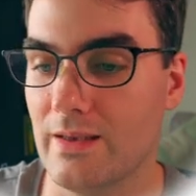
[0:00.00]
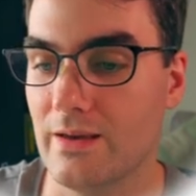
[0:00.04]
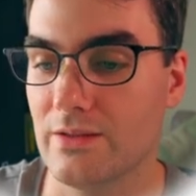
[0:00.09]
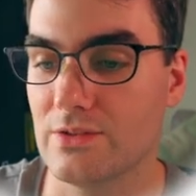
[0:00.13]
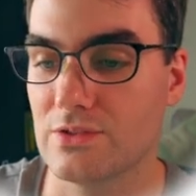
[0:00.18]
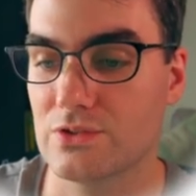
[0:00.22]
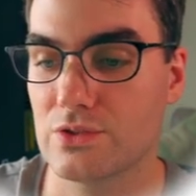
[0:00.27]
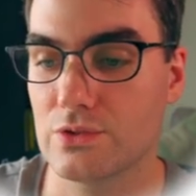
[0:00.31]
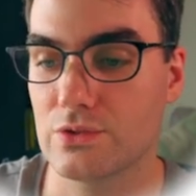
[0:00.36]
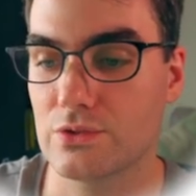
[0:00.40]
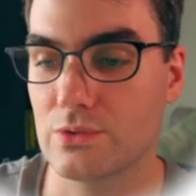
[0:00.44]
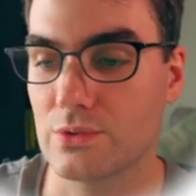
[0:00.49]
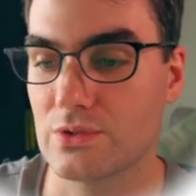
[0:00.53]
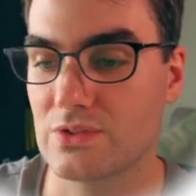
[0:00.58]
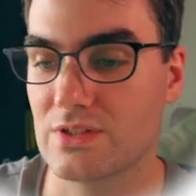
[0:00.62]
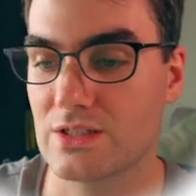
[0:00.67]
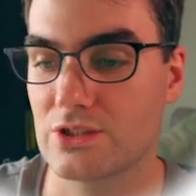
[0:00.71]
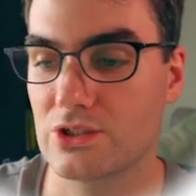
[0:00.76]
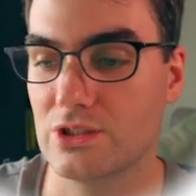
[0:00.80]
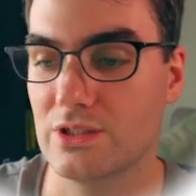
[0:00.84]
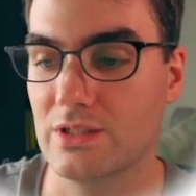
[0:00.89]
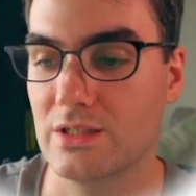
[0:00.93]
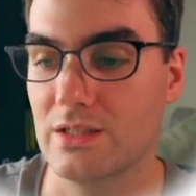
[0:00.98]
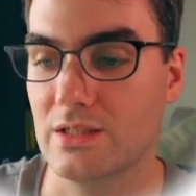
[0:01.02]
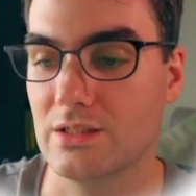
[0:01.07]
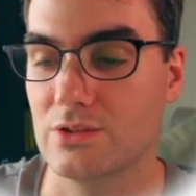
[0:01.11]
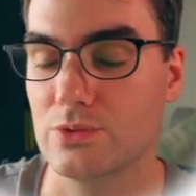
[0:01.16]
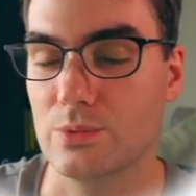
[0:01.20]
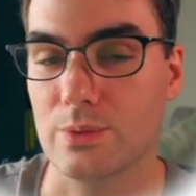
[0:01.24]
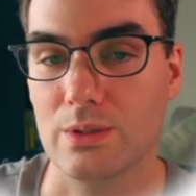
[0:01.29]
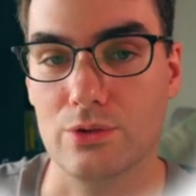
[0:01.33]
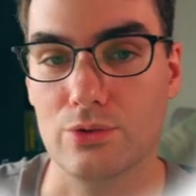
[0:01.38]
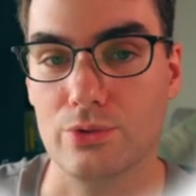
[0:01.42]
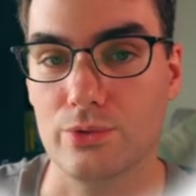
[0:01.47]
Now there's also a section here
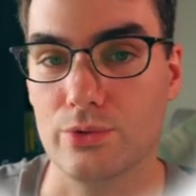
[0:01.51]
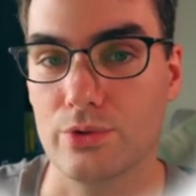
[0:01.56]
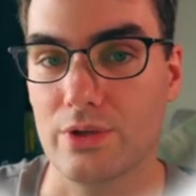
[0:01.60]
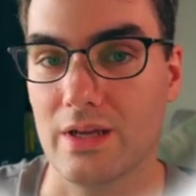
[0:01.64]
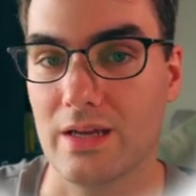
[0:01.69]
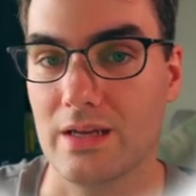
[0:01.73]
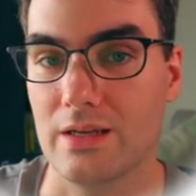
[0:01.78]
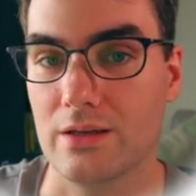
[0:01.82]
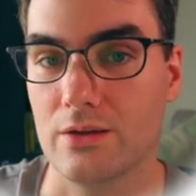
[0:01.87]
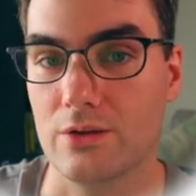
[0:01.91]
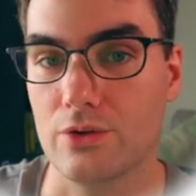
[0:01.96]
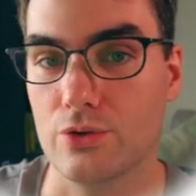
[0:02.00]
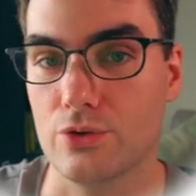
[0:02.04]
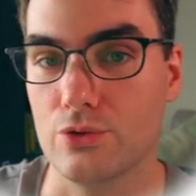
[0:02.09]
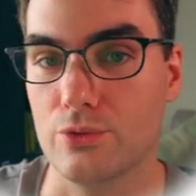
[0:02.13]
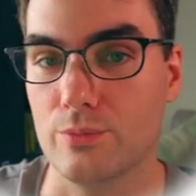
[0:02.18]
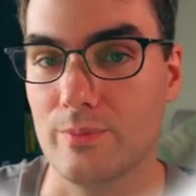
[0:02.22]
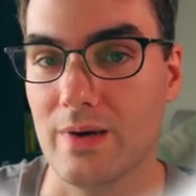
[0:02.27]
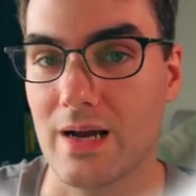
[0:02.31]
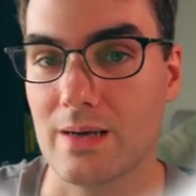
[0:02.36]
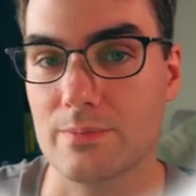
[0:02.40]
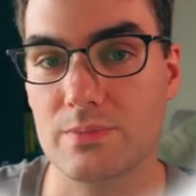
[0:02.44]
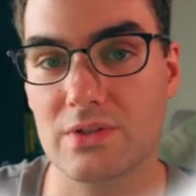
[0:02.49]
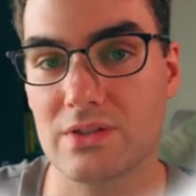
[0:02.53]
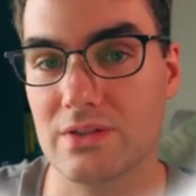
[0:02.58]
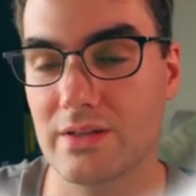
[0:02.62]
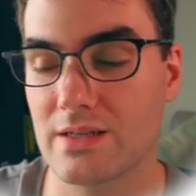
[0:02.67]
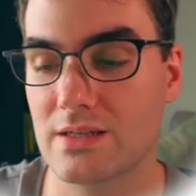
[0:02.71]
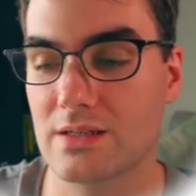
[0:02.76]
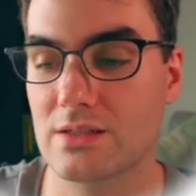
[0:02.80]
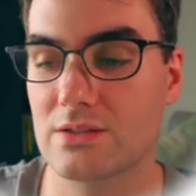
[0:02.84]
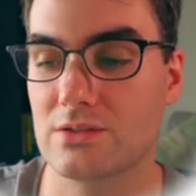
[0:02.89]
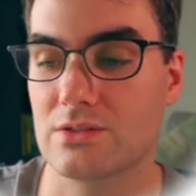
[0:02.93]
to include a Google Maps link,